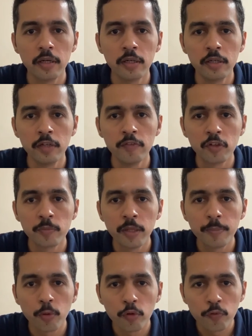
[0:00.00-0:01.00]

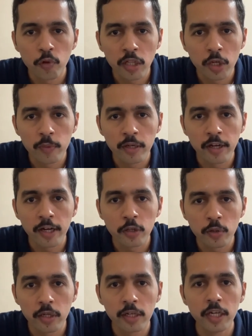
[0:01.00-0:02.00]
investment portfolio that we try to
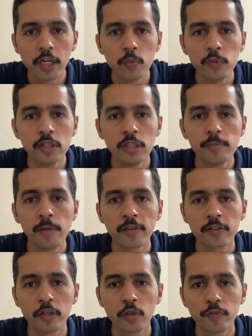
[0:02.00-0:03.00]
create within the
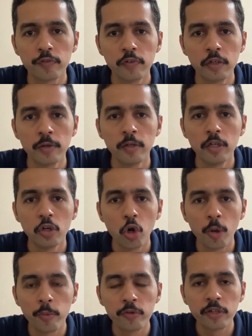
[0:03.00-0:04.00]
basket of
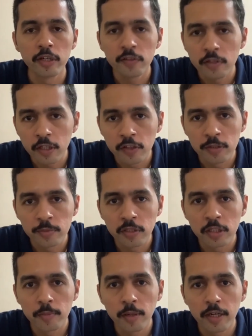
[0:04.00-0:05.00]
opportunities in the consumption
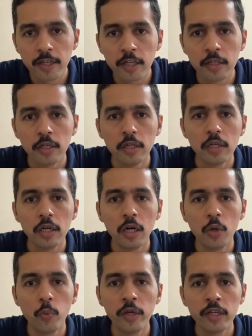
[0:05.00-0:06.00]
thematic. And
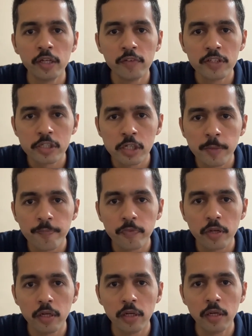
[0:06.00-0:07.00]
when an investor
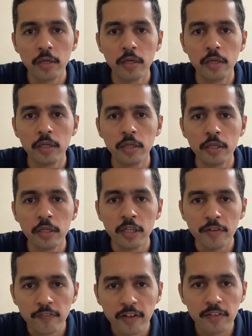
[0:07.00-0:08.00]

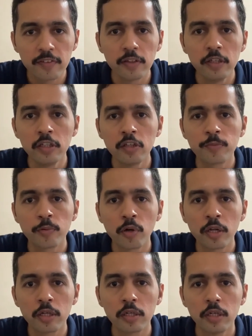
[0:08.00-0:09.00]
invests in this
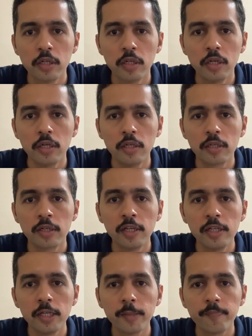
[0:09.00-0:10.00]
product,
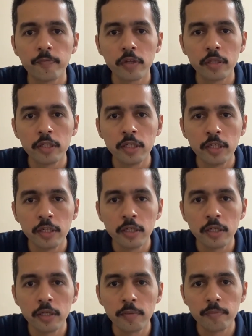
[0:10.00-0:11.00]
clearly
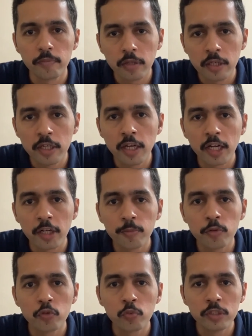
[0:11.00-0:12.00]
the key
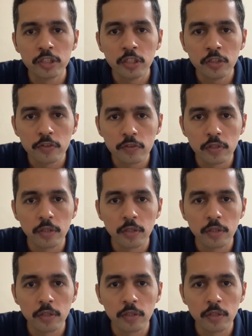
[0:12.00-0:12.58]
attributes which he is